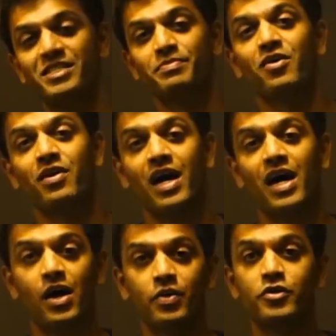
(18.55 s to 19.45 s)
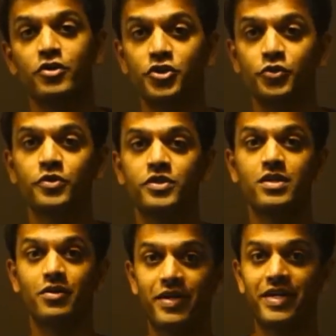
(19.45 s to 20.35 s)
it's about how to
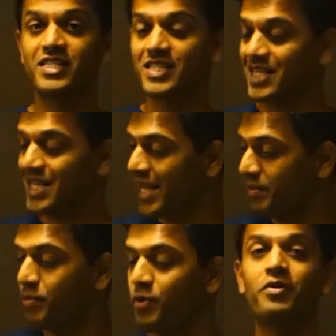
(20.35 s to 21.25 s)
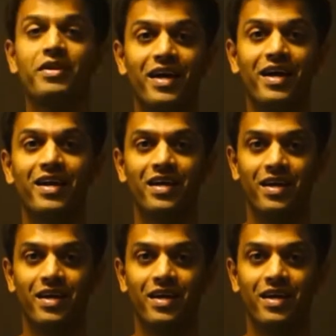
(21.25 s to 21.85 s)
choose a great skateboard deck.